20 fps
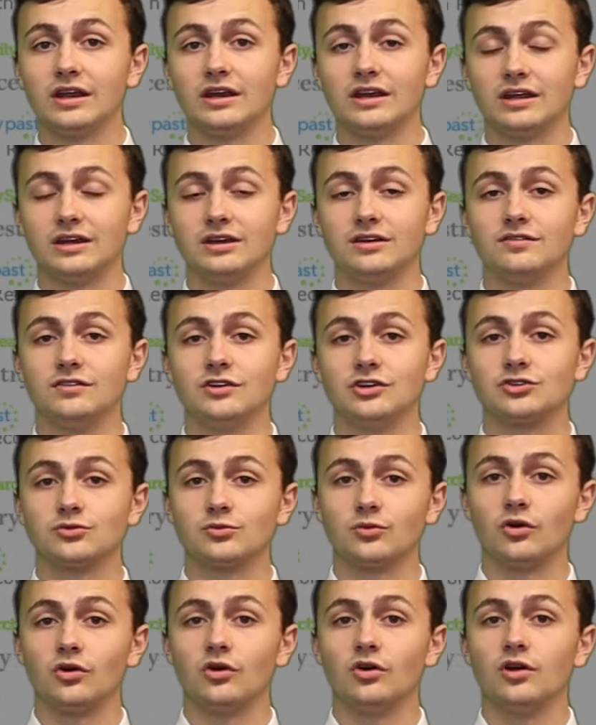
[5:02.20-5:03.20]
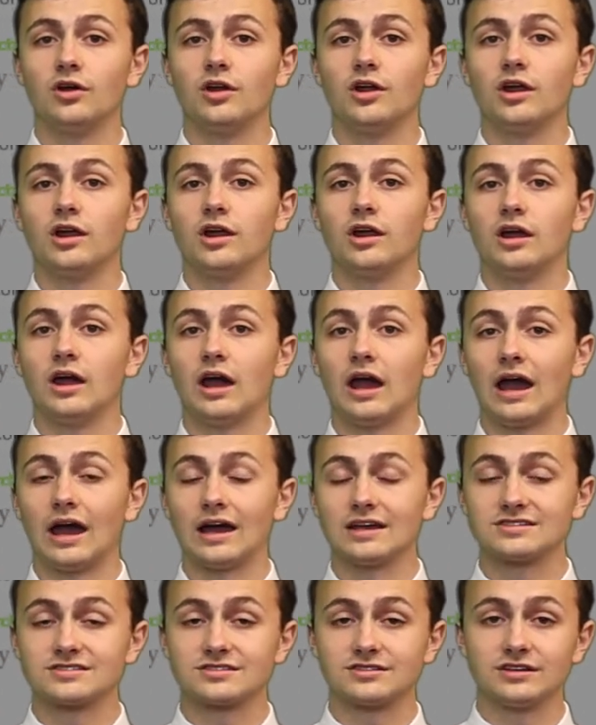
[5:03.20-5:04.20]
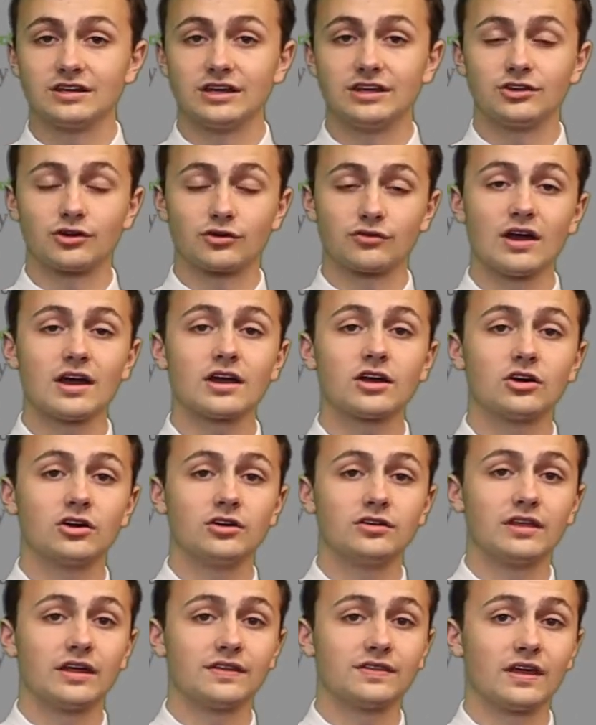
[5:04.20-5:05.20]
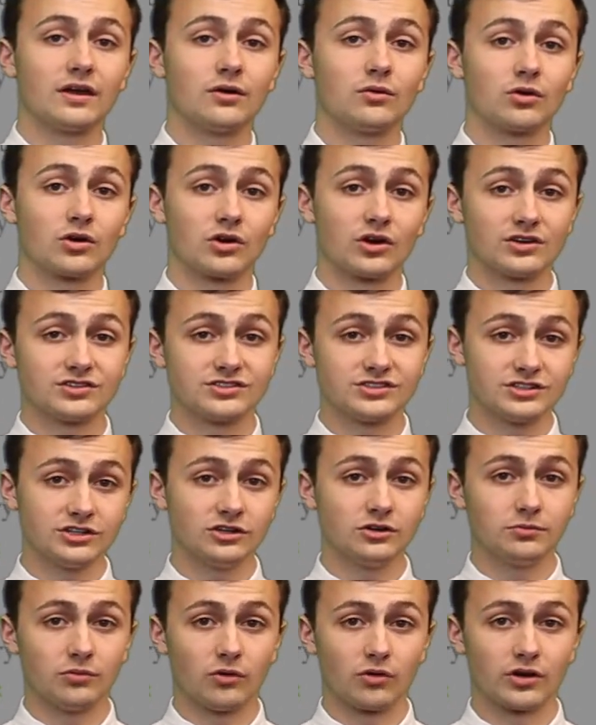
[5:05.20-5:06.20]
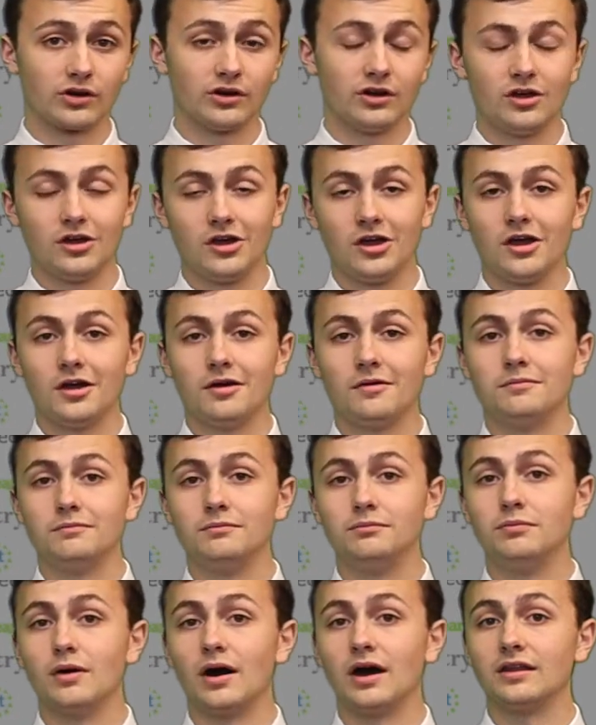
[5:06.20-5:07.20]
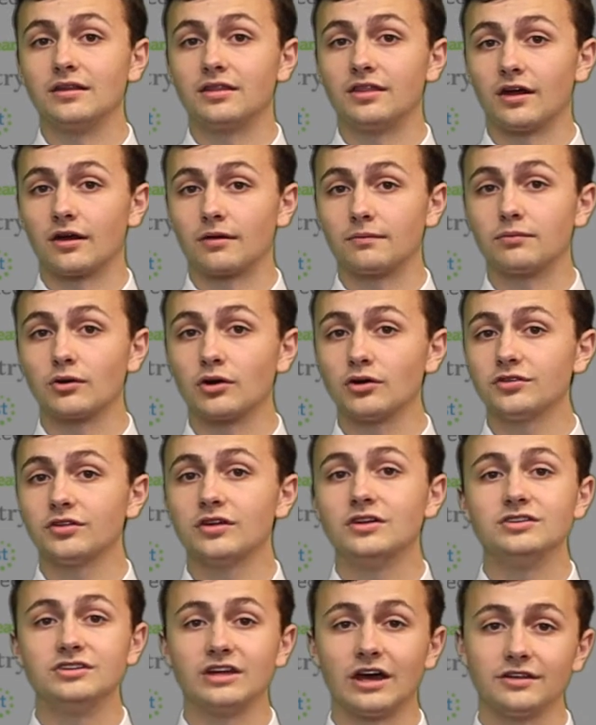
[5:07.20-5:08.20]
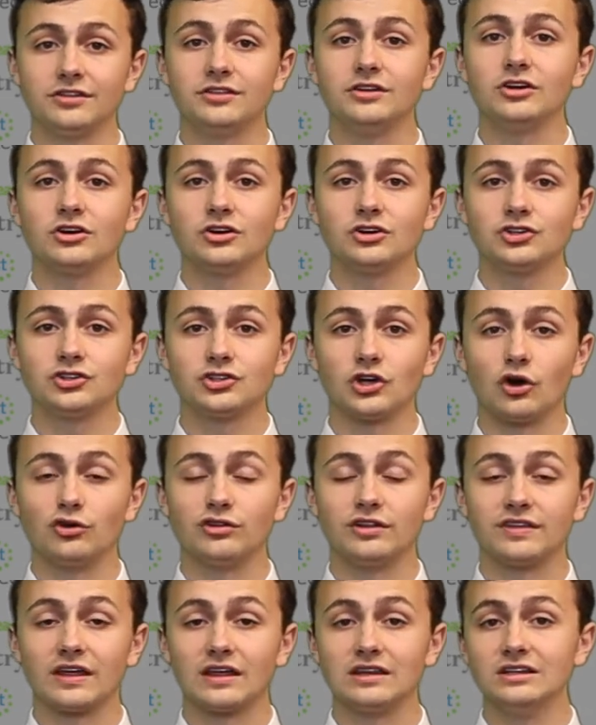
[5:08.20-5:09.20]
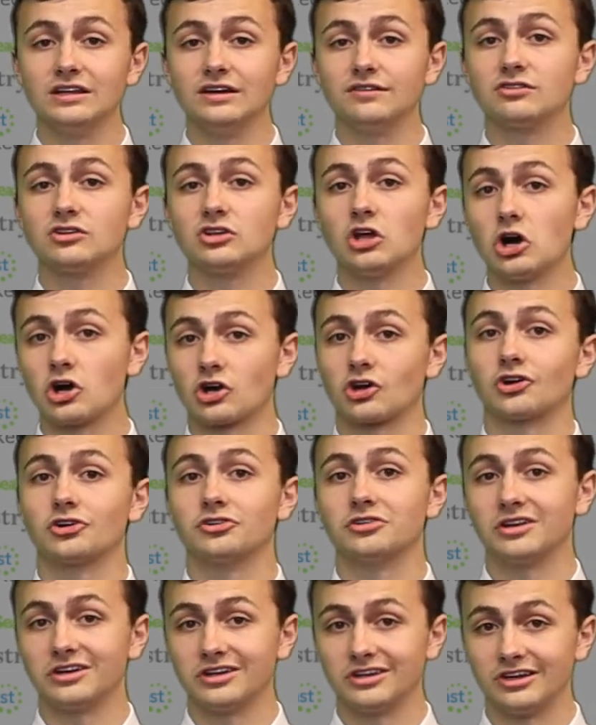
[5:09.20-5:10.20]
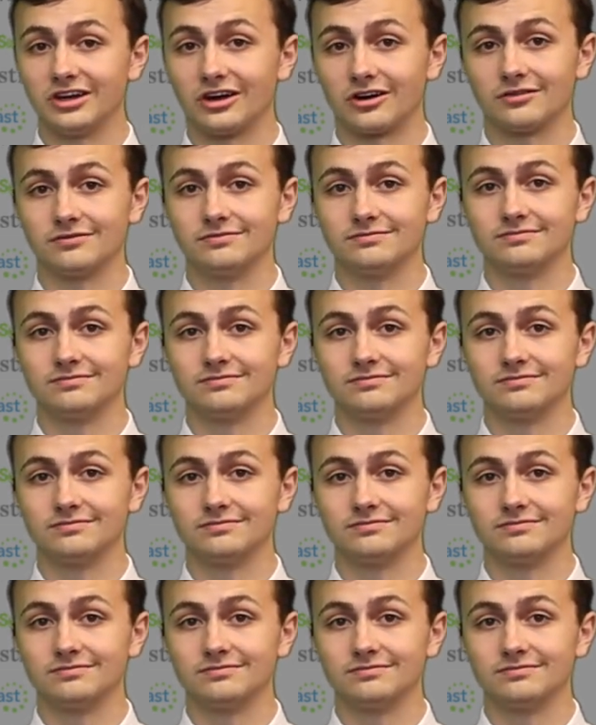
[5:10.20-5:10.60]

an individual has in their record that they were a stillborn, but their birth and death year show that they lived longer than a year.